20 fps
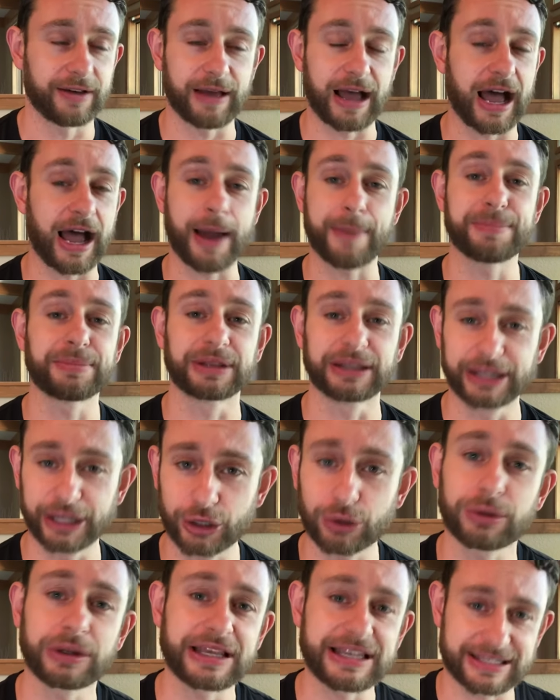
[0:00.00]
I'm
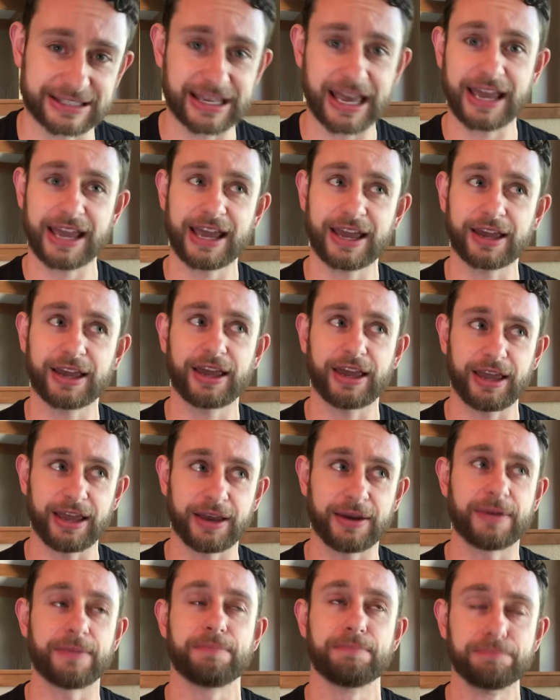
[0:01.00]
literally saying
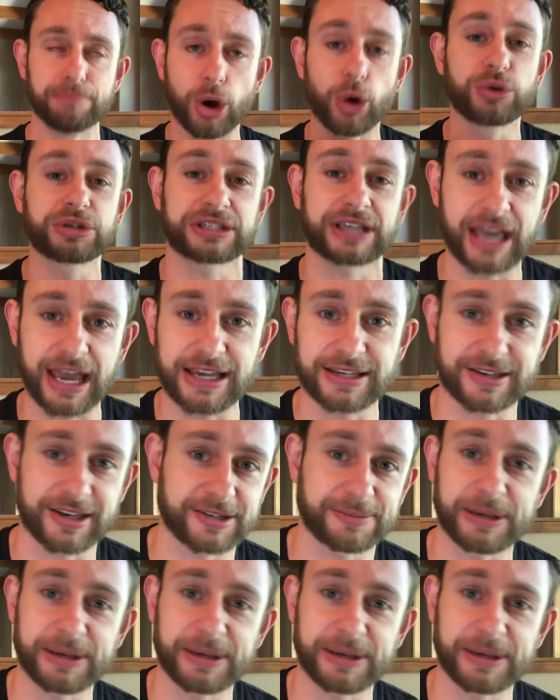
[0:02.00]
in most cases,